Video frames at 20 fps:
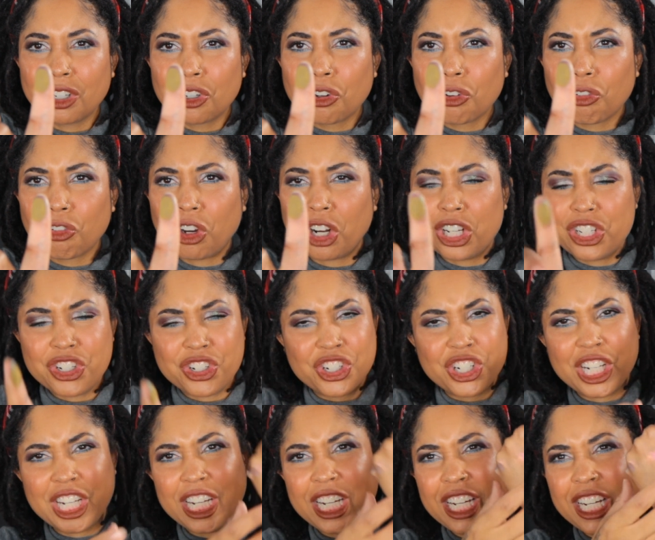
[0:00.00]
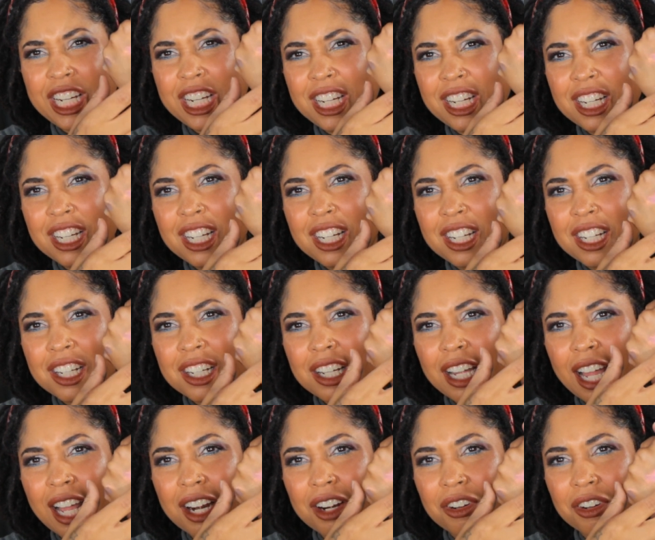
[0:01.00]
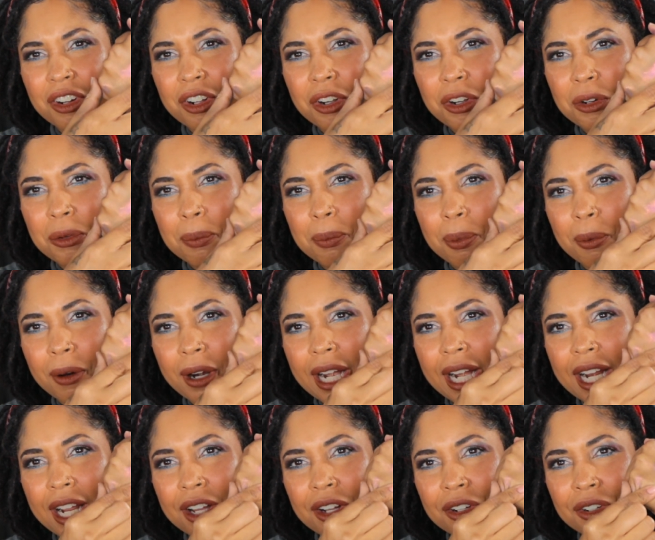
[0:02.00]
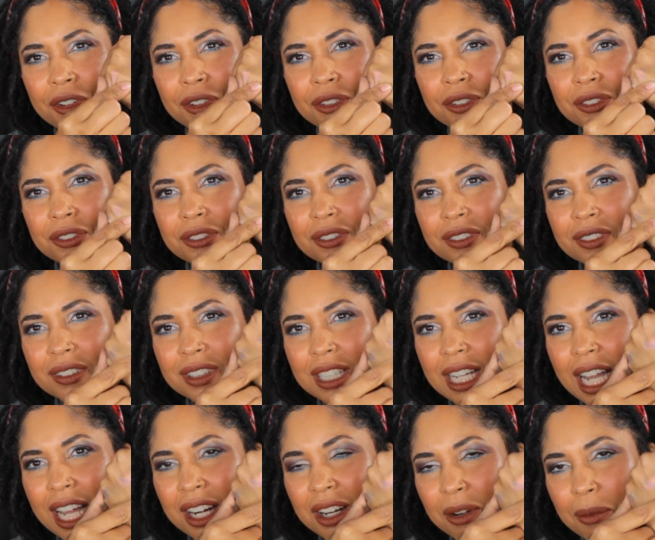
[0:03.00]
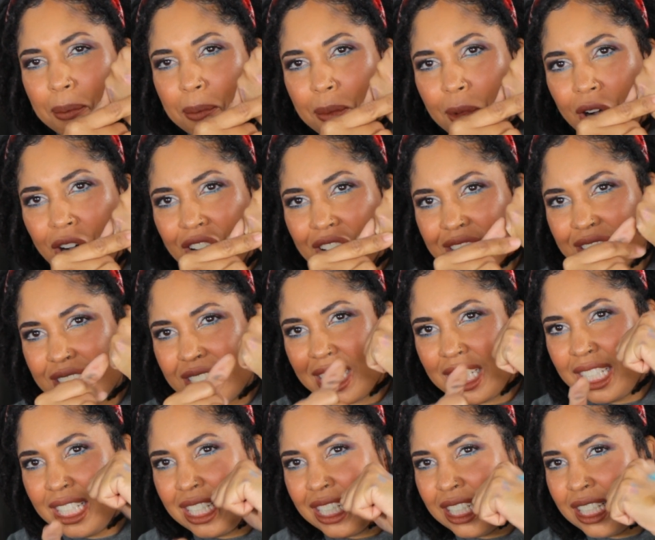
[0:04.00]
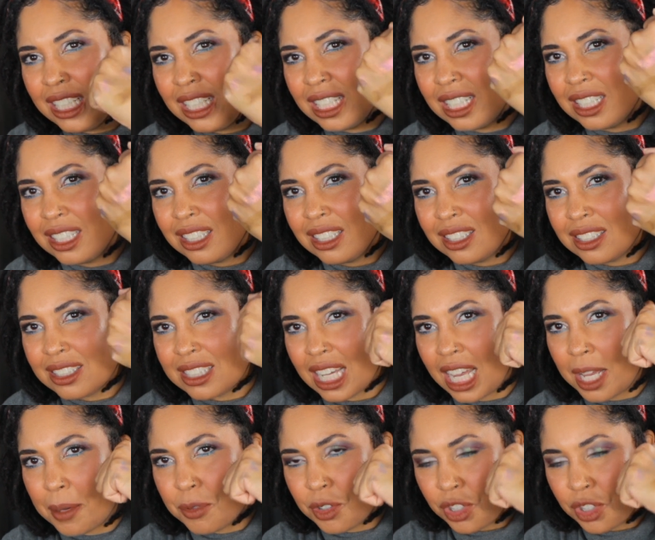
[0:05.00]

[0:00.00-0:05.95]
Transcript: grungy, I don't know, brown, kind of mossy type